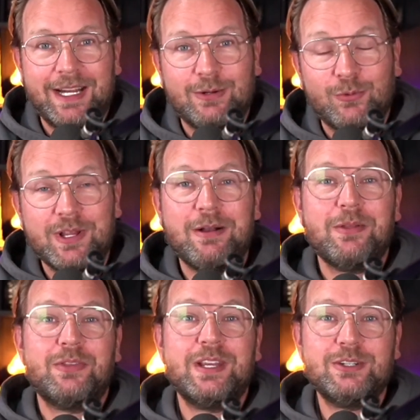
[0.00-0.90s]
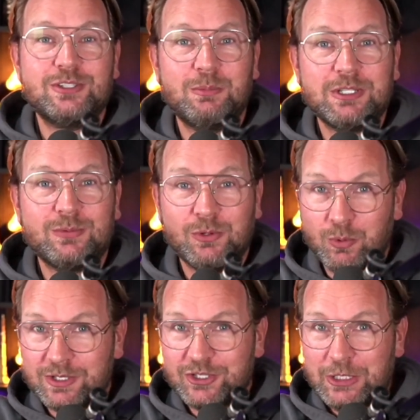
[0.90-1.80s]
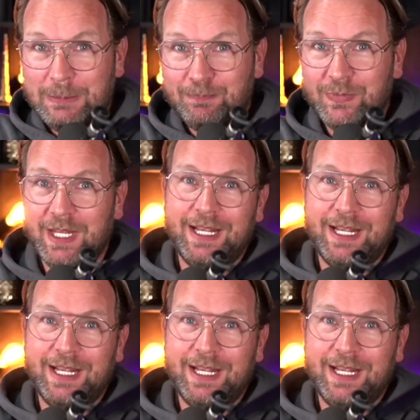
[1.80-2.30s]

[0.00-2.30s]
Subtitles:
And for now, thank you so much for watching,